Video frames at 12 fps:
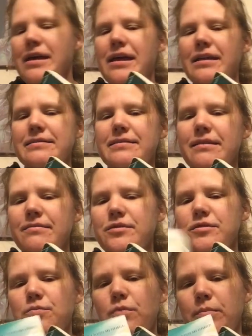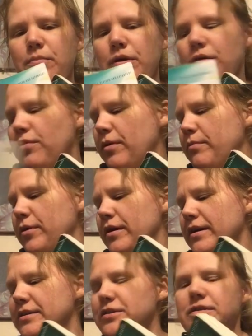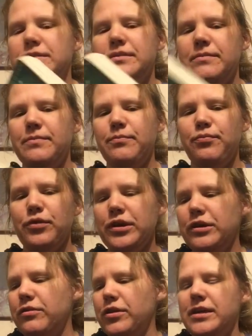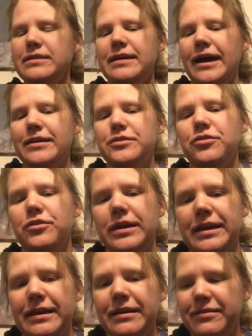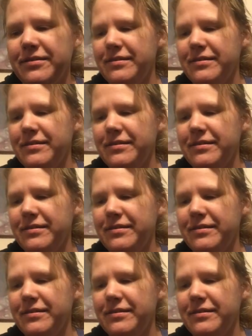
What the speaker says: instead of just one book, and just bring you the entire story,